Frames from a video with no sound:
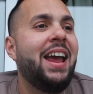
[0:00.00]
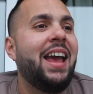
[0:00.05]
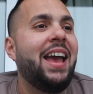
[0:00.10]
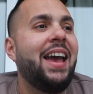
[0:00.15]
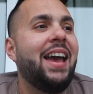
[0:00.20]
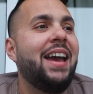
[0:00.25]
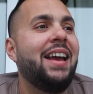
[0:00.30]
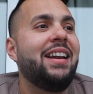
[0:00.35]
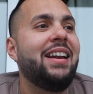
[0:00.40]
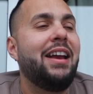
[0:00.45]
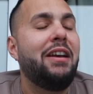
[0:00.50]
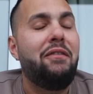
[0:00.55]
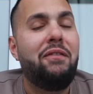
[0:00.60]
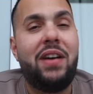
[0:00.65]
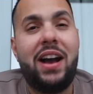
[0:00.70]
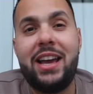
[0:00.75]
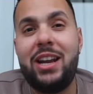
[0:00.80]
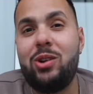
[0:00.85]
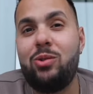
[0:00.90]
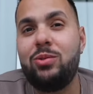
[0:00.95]
and if
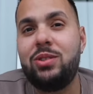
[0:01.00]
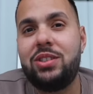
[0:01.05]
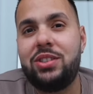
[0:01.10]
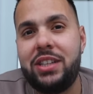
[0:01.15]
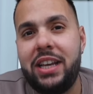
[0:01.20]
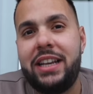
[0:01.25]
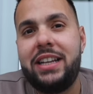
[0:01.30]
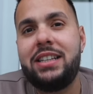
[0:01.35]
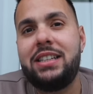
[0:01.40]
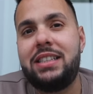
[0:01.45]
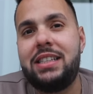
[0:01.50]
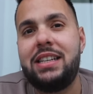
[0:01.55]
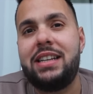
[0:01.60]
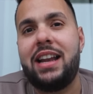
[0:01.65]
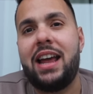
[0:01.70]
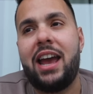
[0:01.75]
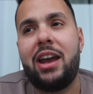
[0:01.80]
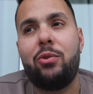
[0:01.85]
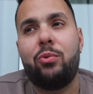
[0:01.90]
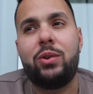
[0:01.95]
I don't see you
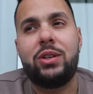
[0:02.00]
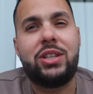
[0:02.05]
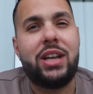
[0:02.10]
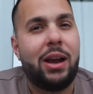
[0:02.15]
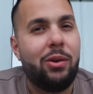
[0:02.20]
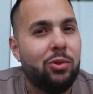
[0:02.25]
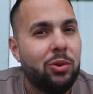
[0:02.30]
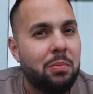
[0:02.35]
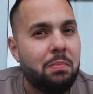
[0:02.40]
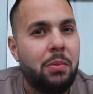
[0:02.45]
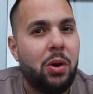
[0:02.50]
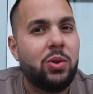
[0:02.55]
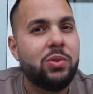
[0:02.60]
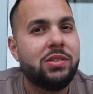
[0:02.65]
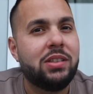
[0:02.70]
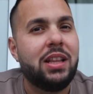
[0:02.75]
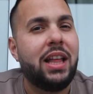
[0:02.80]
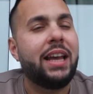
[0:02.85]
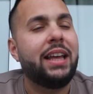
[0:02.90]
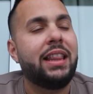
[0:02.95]
tonight, which I will
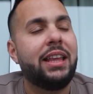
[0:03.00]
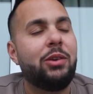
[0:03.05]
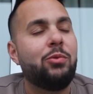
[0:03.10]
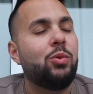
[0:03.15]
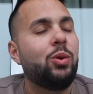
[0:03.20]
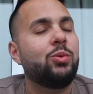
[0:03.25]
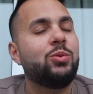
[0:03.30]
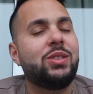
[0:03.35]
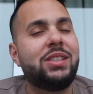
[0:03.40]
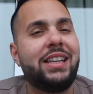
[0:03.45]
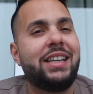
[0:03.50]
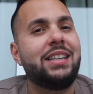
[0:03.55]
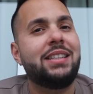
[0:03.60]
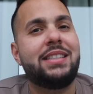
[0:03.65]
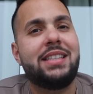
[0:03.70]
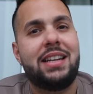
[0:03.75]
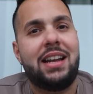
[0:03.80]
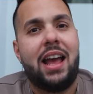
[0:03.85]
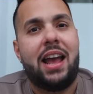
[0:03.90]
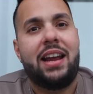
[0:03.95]
most likely won't see you
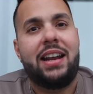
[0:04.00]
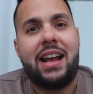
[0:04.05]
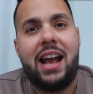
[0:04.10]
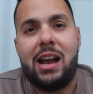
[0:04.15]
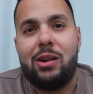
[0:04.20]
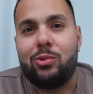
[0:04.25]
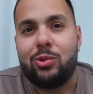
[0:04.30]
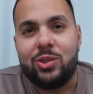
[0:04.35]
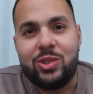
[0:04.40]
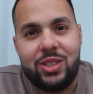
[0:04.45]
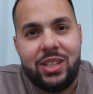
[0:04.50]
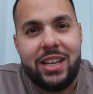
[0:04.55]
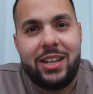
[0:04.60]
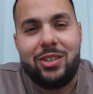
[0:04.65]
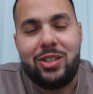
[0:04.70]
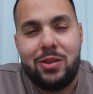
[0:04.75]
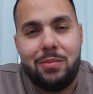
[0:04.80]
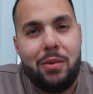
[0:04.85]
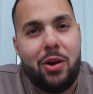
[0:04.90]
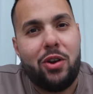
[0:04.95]
tonight, I will see
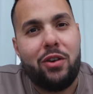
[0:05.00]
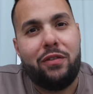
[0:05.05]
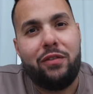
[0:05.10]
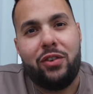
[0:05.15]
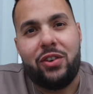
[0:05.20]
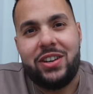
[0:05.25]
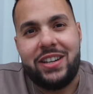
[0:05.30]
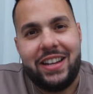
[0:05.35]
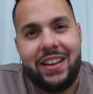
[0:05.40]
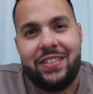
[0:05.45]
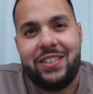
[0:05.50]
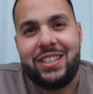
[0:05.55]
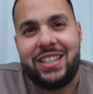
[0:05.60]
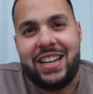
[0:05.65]
you tomorrow for another